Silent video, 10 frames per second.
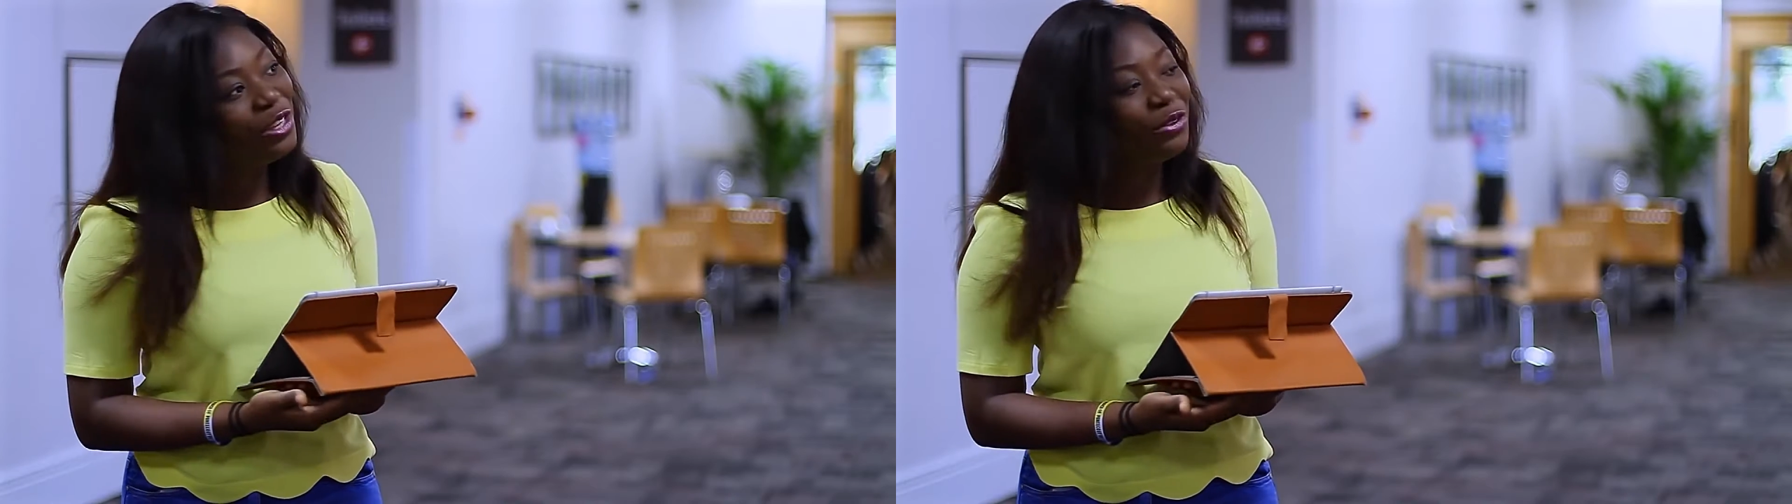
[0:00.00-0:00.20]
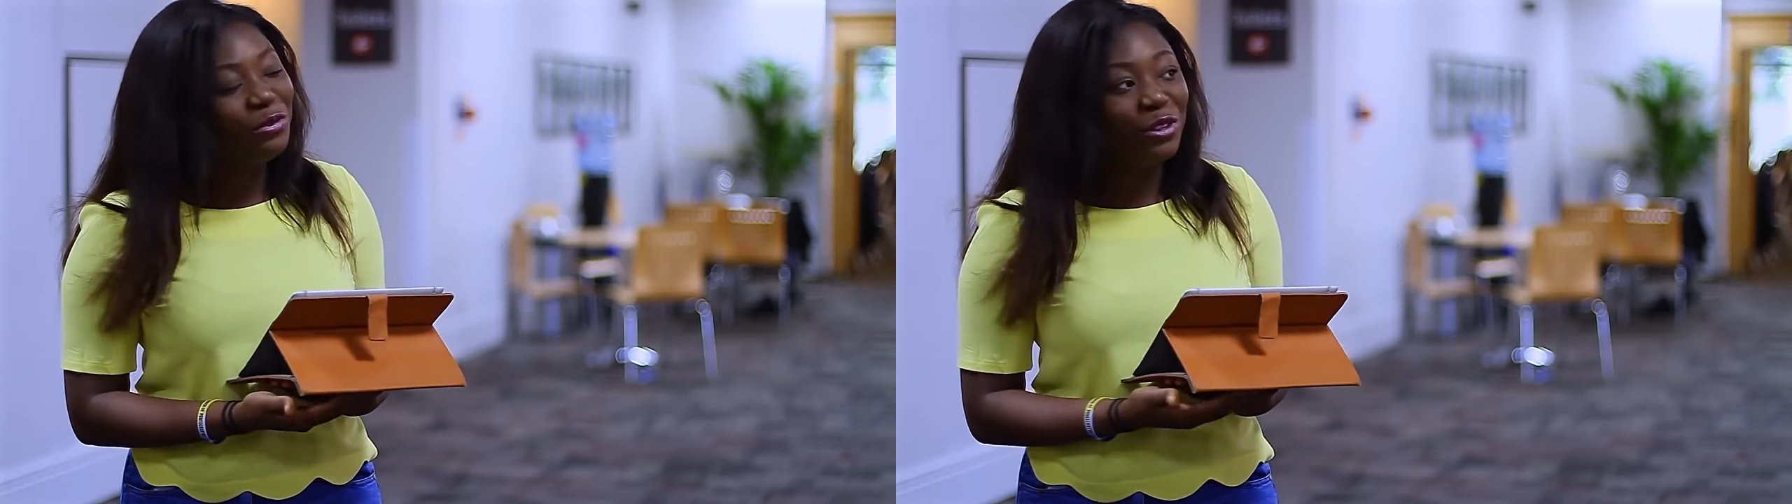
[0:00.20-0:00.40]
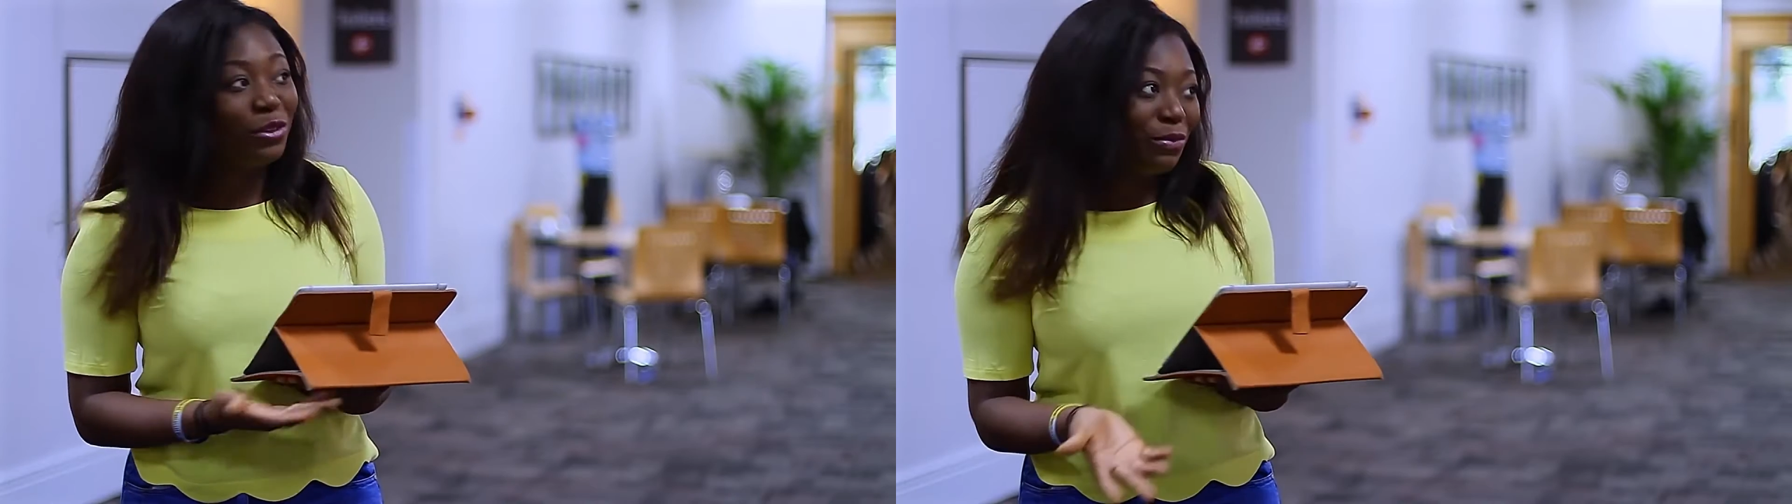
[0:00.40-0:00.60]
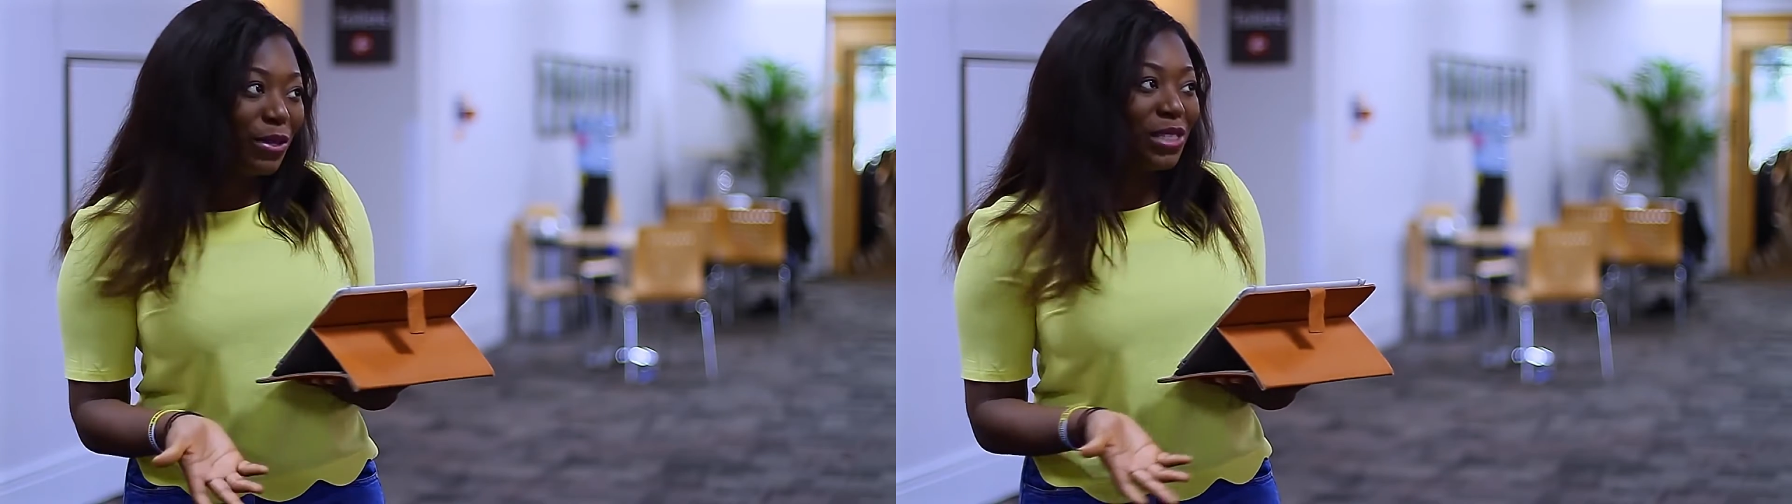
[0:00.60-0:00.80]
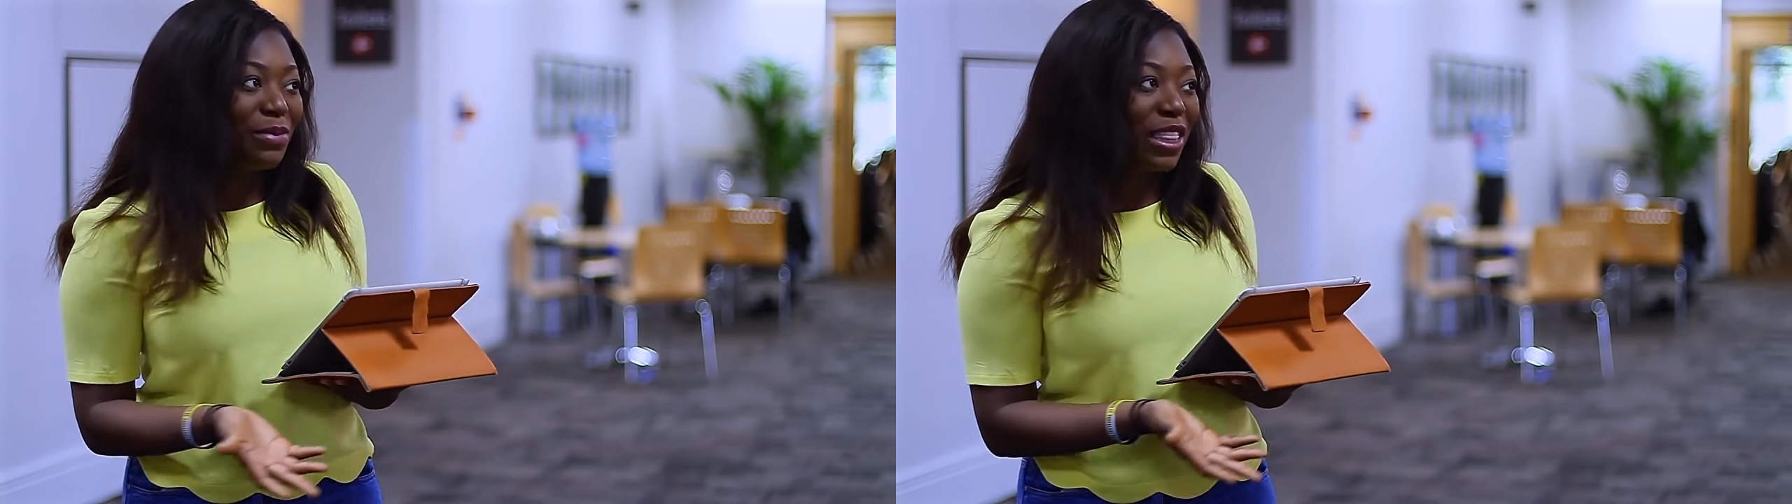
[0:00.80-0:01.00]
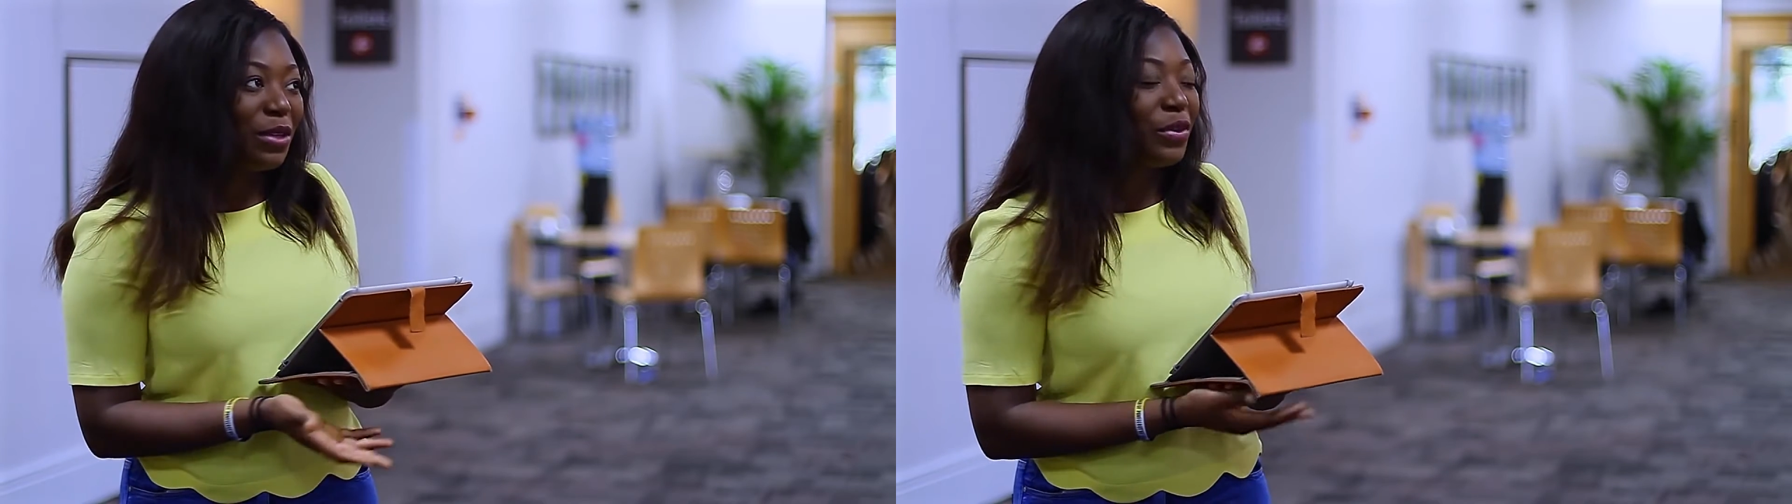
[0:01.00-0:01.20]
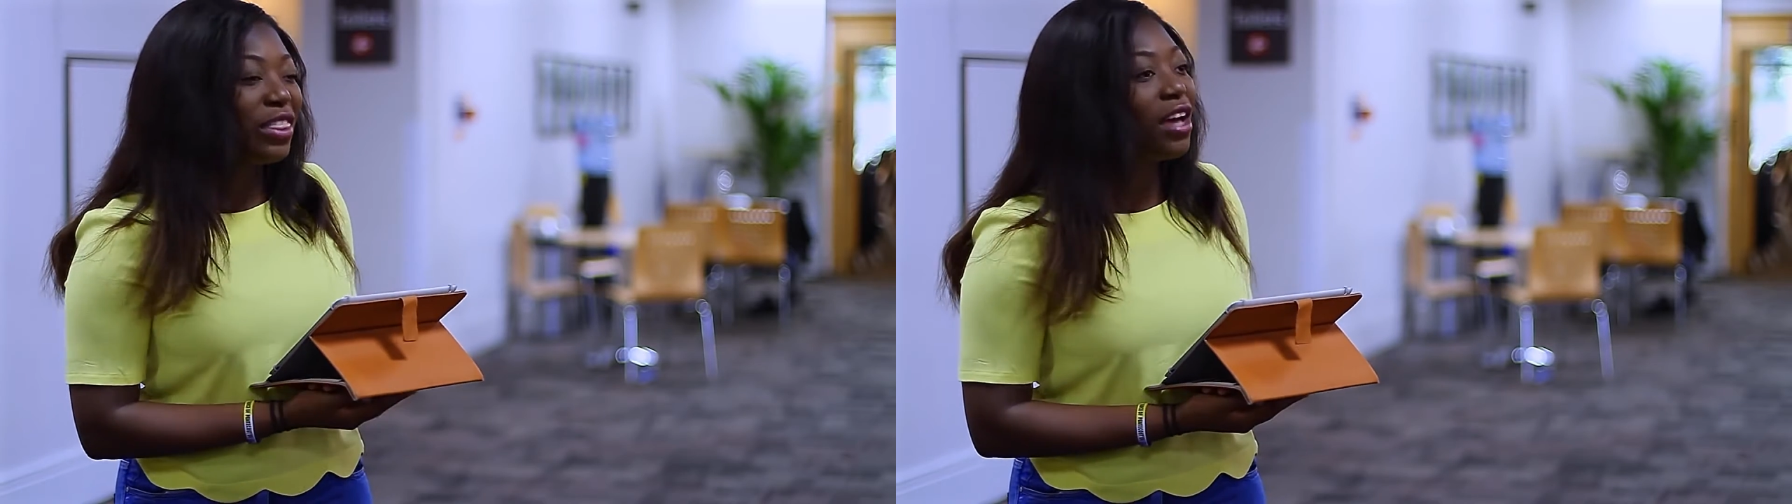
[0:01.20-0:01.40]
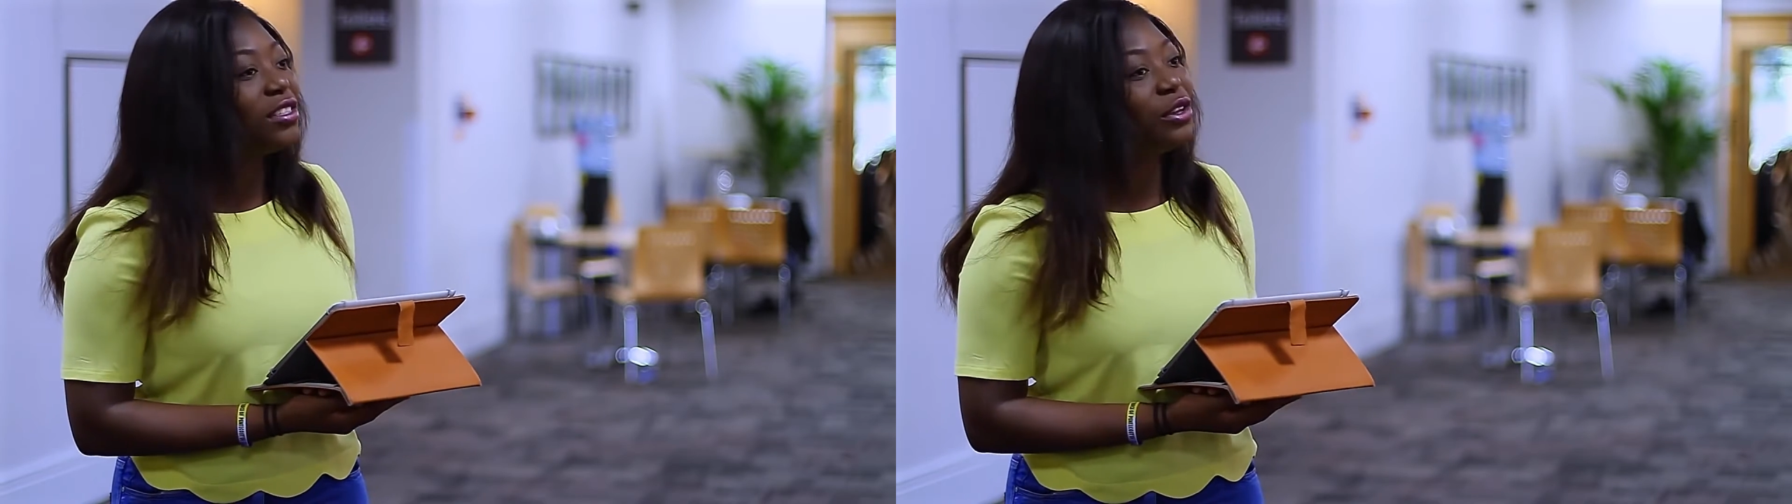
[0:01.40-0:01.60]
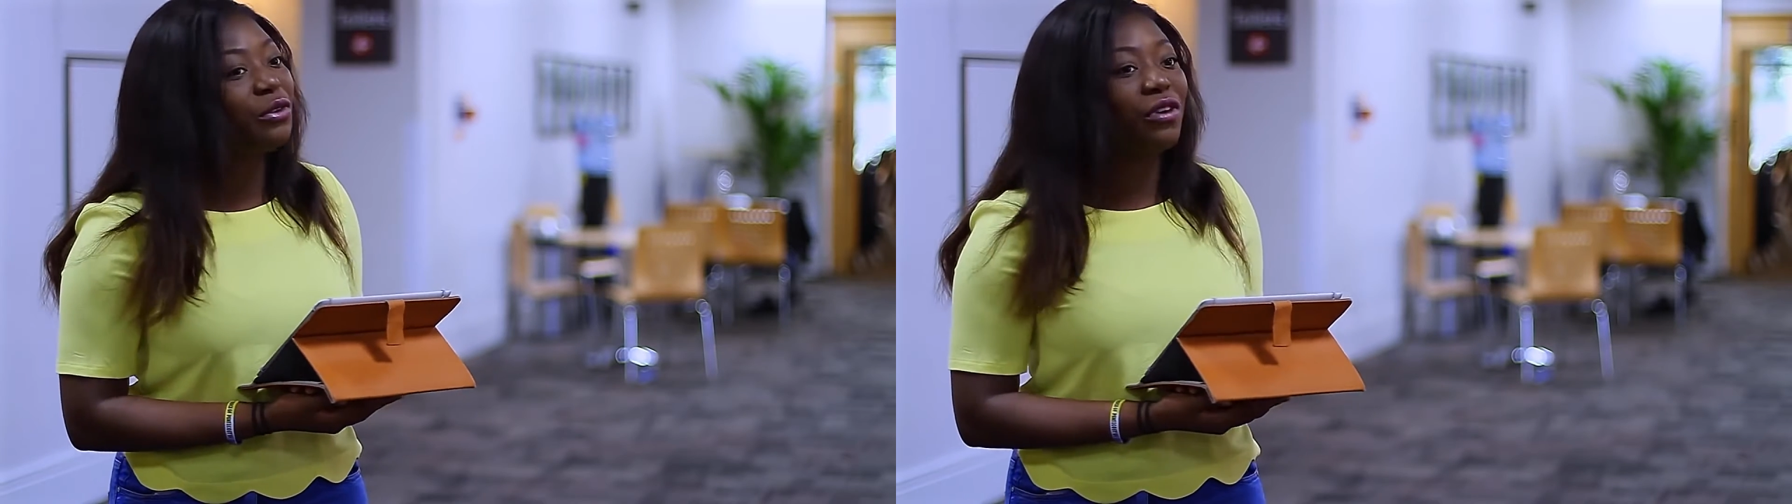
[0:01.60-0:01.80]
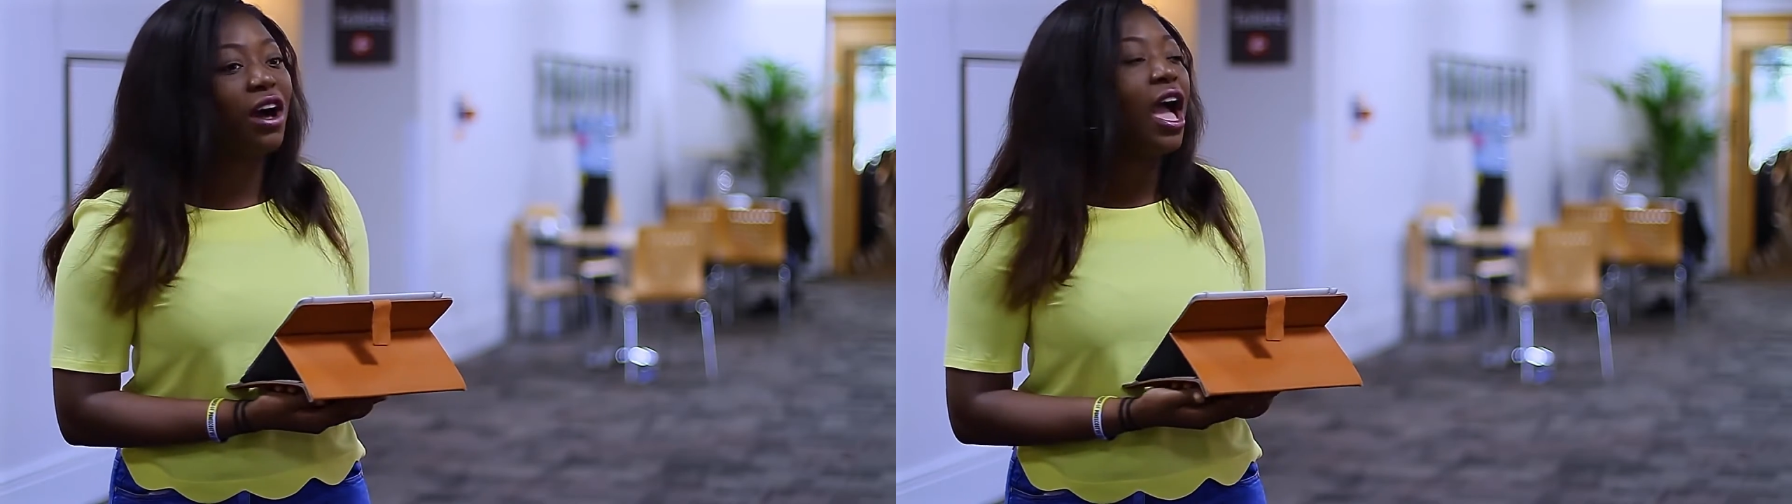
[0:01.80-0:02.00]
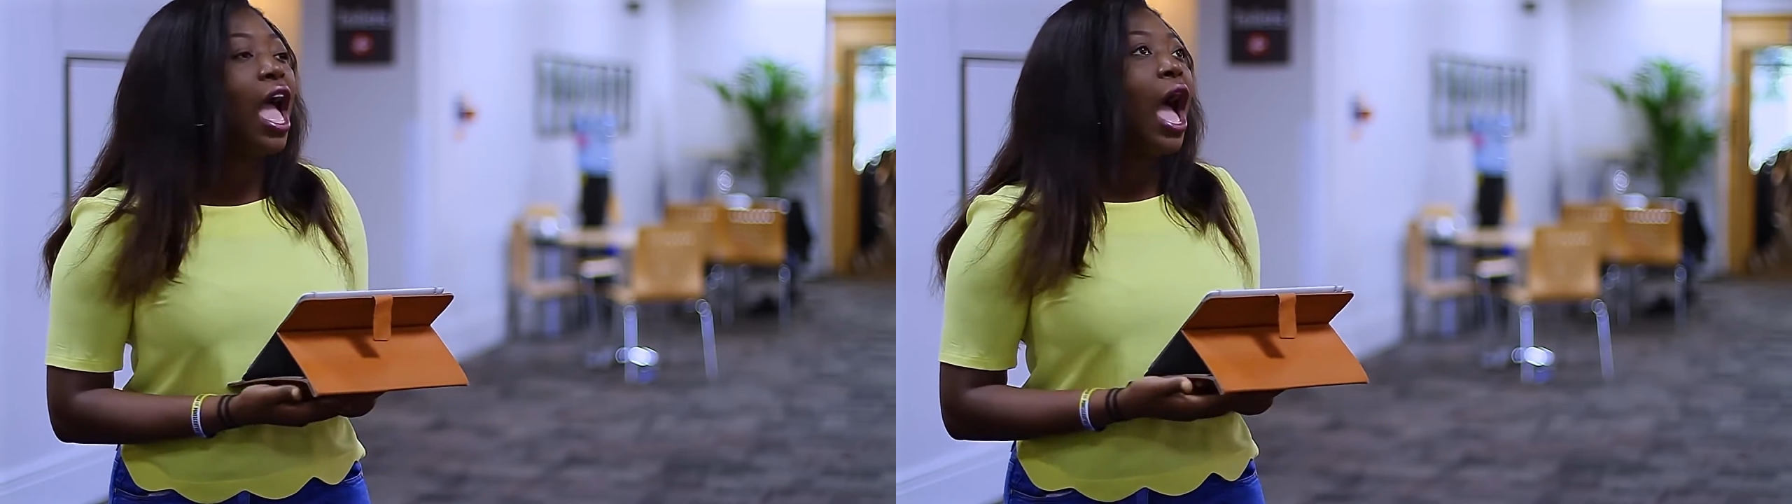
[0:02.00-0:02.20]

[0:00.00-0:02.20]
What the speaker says: you've been spending with us so far.